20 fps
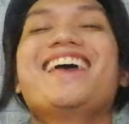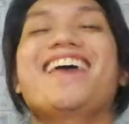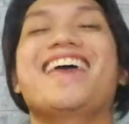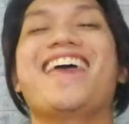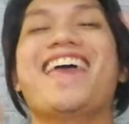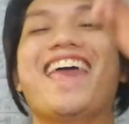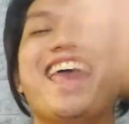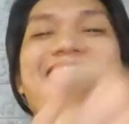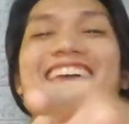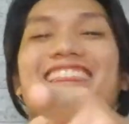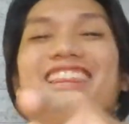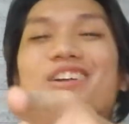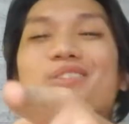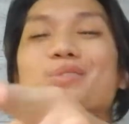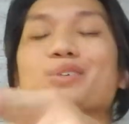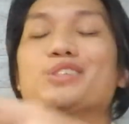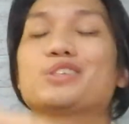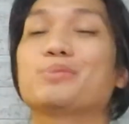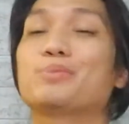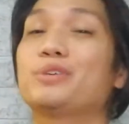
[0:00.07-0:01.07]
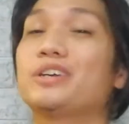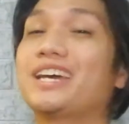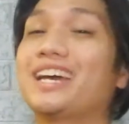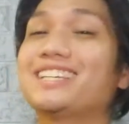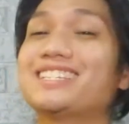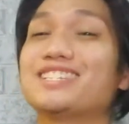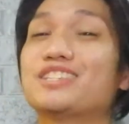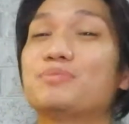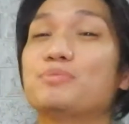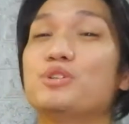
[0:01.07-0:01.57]
Hey there, what's up you
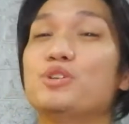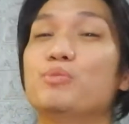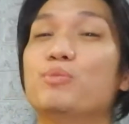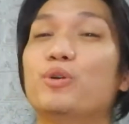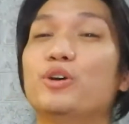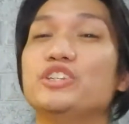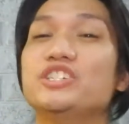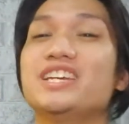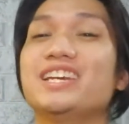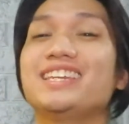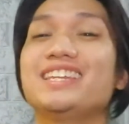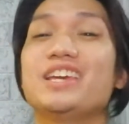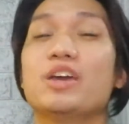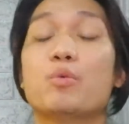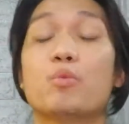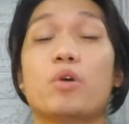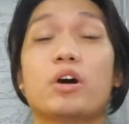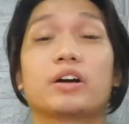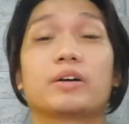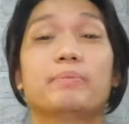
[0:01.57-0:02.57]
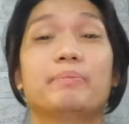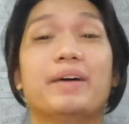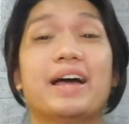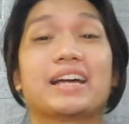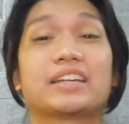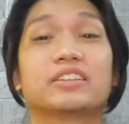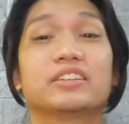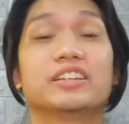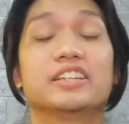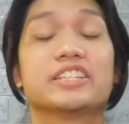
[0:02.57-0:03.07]
guys? It's me, your boy JD, and welcome
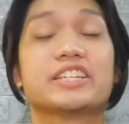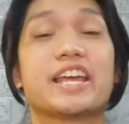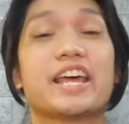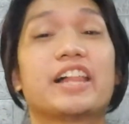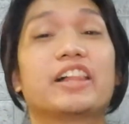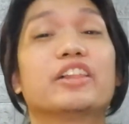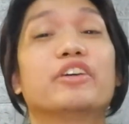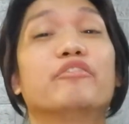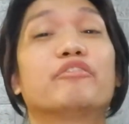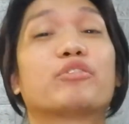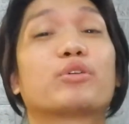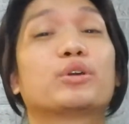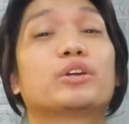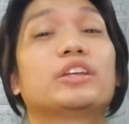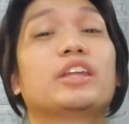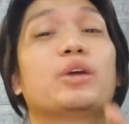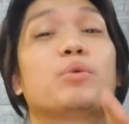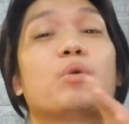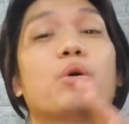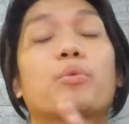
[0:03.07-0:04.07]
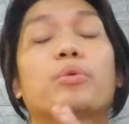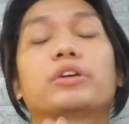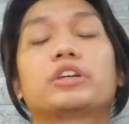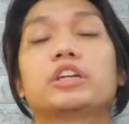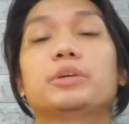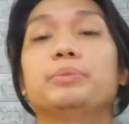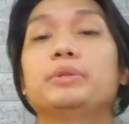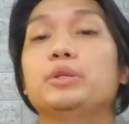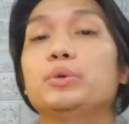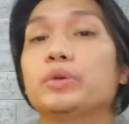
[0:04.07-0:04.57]
back to the channel. And for today, what we're going
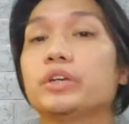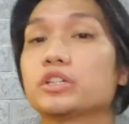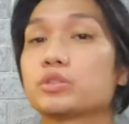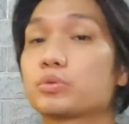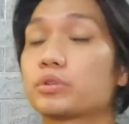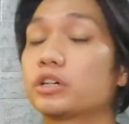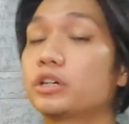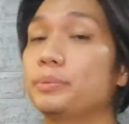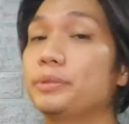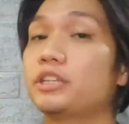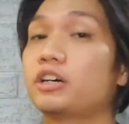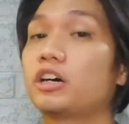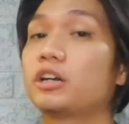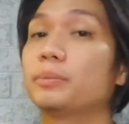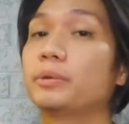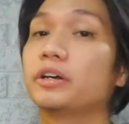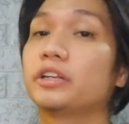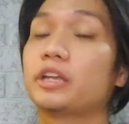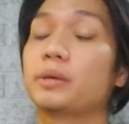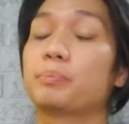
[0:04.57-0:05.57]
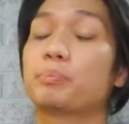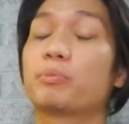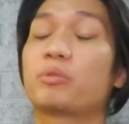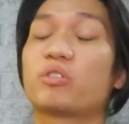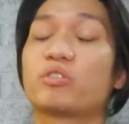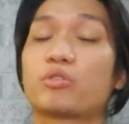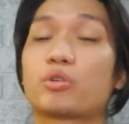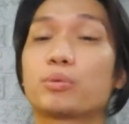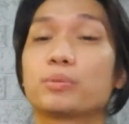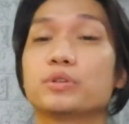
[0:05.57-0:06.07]
to be doing is we're going to be talking about the
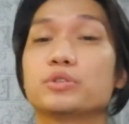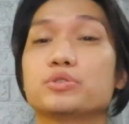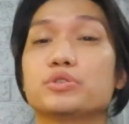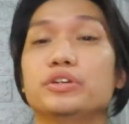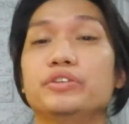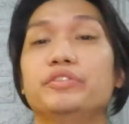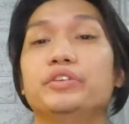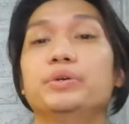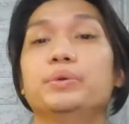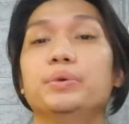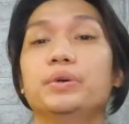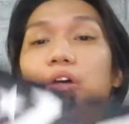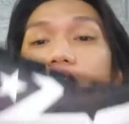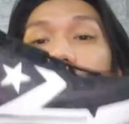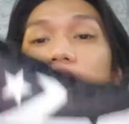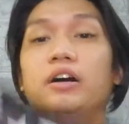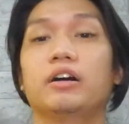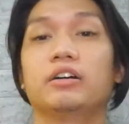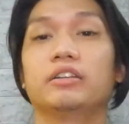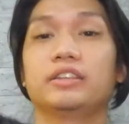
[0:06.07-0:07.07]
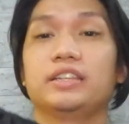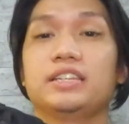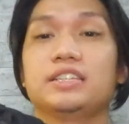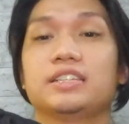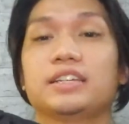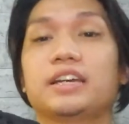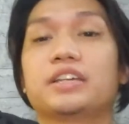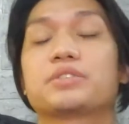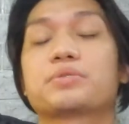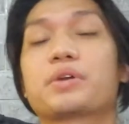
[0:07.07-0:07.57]
performance review on these
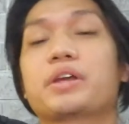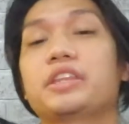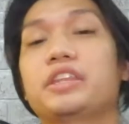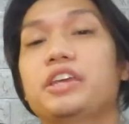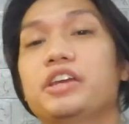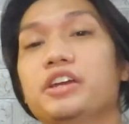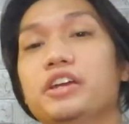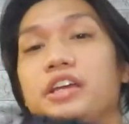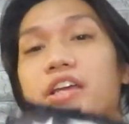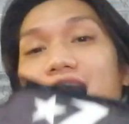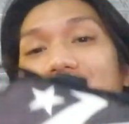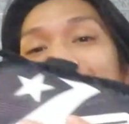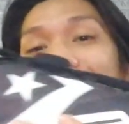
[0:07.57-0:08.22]
guys right here.